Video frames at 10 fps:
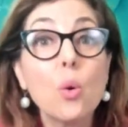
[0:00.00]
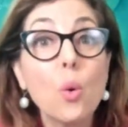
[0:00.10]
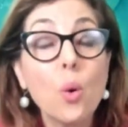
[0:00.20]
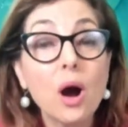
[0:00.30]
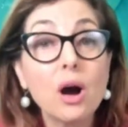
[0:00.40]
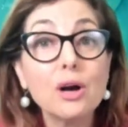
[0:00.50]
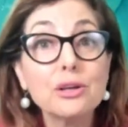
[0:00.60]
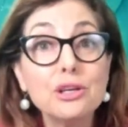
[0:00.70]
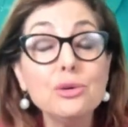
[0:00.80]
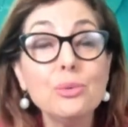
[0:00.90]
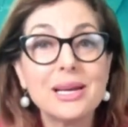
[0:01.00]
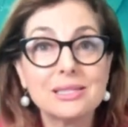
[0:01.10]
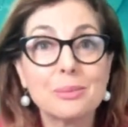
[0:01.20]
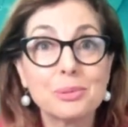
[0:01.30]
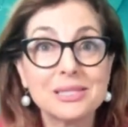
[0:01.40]
Or are you,
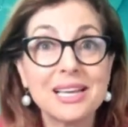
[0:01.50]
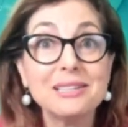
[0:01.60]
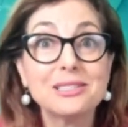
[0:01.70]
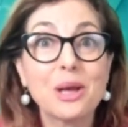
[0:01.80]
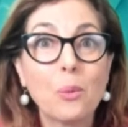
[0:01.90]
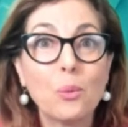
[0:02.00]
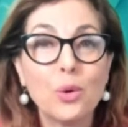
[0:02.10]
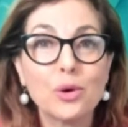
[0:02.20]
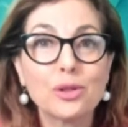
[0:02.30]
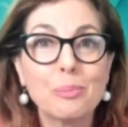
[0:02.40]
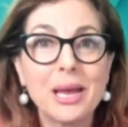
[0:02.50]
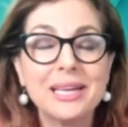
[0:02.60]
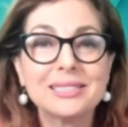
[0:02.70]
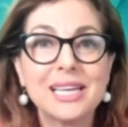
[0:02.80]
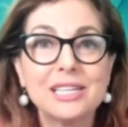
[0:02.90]
as the presenter, worth
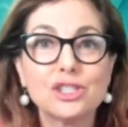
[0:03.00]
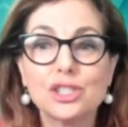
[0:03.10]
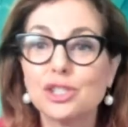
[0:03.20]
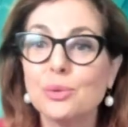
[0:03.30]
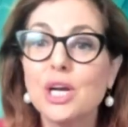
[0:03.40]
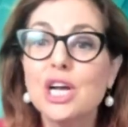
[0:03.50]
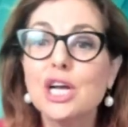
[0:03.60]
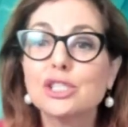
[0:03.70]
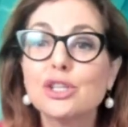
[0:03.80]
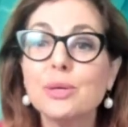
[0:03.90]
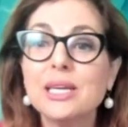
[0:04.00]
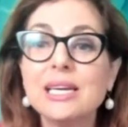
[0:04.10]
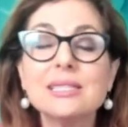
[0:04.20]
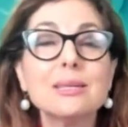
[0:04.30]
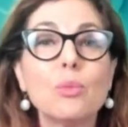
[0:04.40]
paying attention to? So
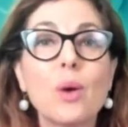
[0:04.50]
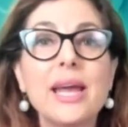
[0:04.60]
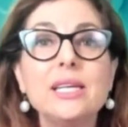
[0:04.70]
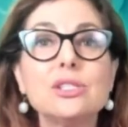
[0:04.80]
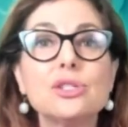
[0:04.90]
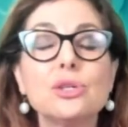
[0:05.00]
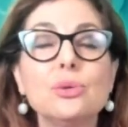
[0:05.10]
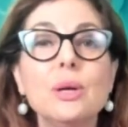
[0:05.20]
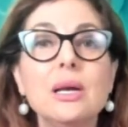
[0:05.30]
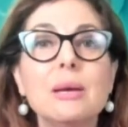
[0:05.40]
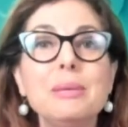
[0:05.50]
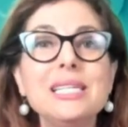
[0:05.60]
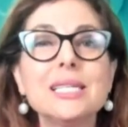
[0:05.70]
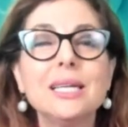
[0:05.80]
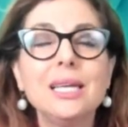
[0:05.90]
here's some ways to
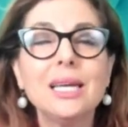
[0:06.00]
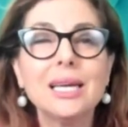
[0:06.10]
immediately